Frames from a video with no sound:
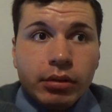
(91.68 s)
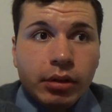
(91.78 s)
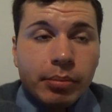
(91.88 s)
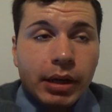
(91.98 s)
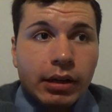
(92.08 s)

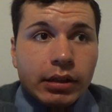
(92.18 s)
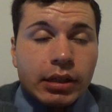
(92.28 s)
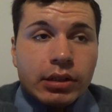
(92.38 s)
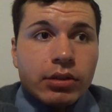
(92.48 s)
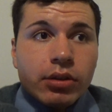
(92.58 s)
about
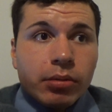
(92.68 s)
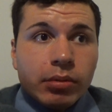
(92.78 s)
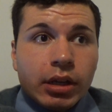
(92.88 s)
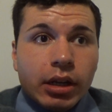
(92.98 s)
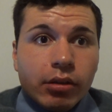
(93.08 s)
this and don't
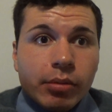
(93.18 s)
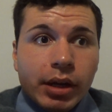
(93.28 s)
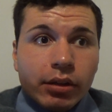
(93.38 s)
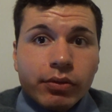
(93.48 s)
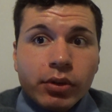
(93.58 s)
care
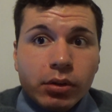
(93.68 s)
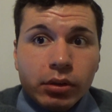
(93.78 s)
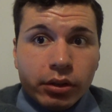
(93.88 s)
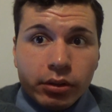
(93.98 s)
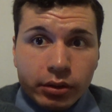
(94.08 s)
about the
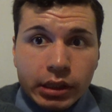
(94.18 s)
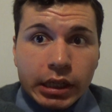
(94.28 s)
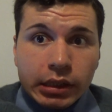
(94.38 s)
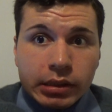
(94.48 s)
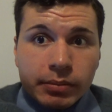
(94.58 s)
fallen or
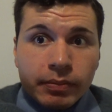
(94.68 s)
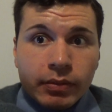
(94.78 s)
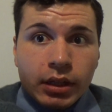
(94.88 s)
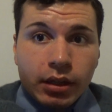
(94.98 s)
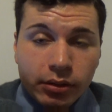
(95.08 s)
things,
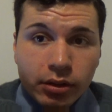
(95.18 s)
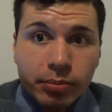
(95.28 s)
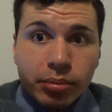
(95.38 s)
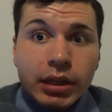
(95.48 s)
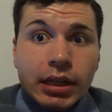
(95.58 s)
you
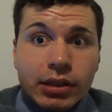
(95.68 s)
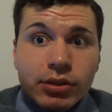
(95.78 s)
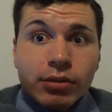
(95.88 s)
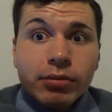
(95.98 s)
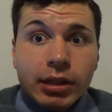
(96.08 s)
please,
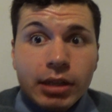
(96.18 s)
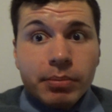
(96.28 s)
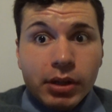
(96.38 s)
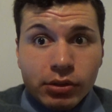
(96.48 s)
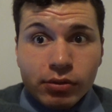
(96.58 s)
you really
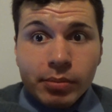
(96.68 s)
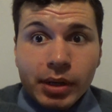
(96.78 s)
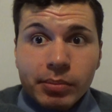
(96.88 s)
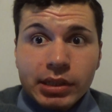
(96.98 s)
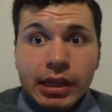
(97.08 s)
must
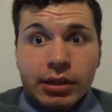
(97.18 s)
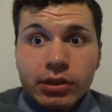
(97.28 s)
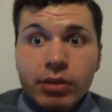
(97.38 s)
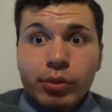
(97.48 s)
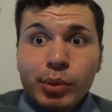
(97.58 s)
remember that
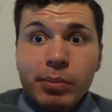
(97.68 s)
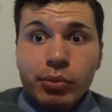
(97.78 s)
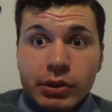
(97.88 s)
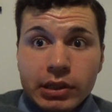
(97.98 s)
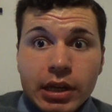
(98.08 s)
so
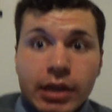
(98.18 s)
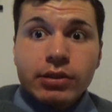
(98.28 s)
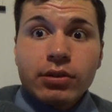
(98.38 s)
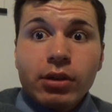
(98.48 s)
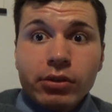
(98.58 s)
Remembrance Day
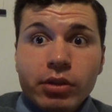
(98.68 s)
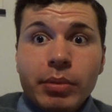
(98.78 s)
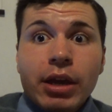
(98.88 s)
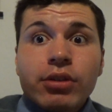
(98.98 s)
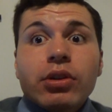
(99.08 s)
is not
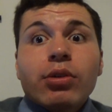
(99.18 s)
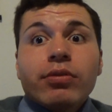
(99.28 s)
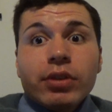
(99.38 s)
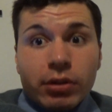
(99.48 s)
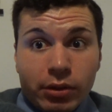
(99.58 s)
about
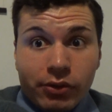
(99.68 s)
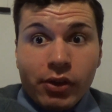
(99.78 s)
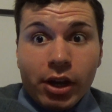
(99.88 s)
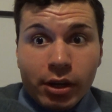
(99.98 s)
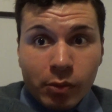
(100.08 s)

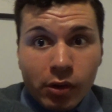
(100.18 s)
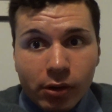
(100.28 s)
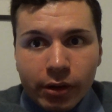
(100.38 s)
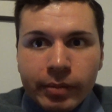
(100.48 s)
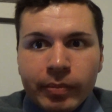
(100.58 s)
over-glorifying war.